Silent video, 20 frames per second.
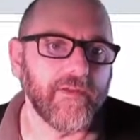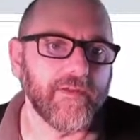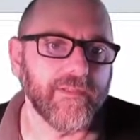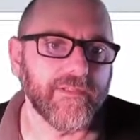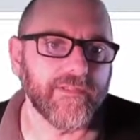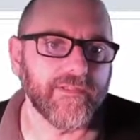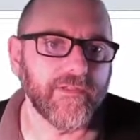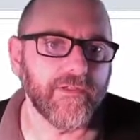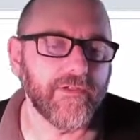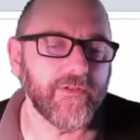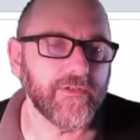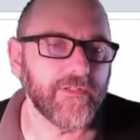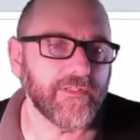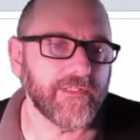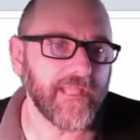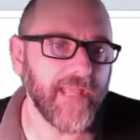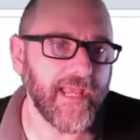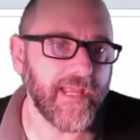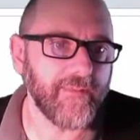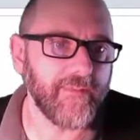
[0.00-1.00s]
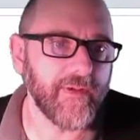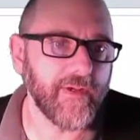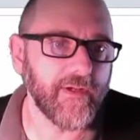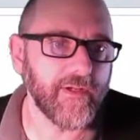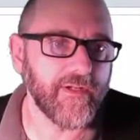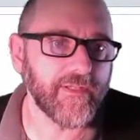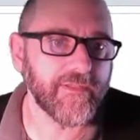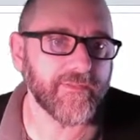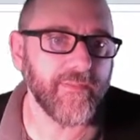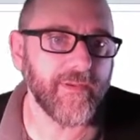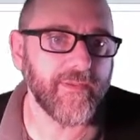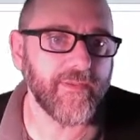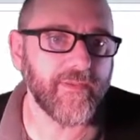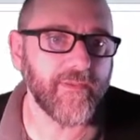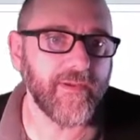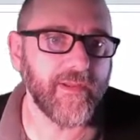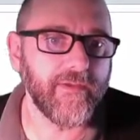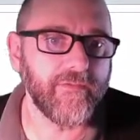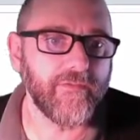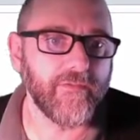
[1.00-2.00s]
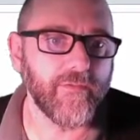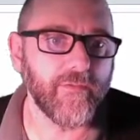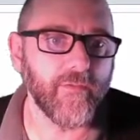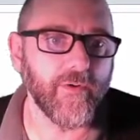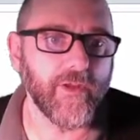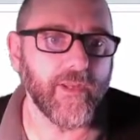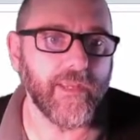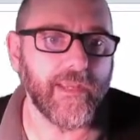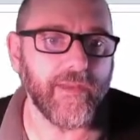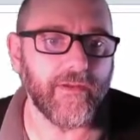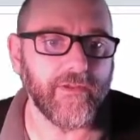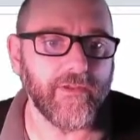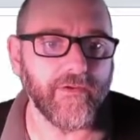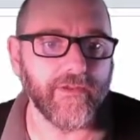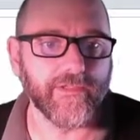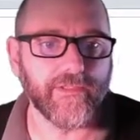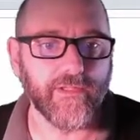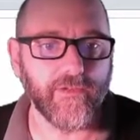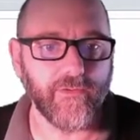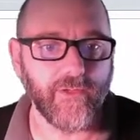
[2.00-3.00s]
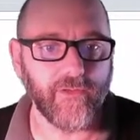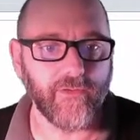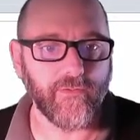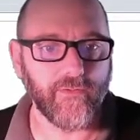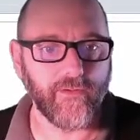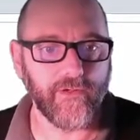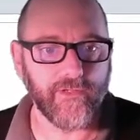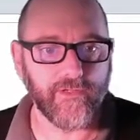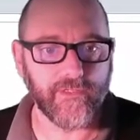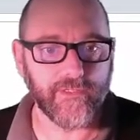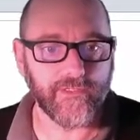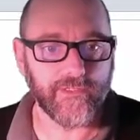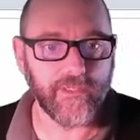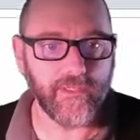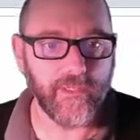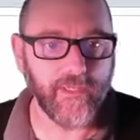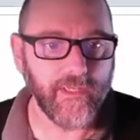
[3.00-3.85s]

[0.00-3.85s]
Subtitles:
this is a good sandbox, by the way, for working out your SQL queries.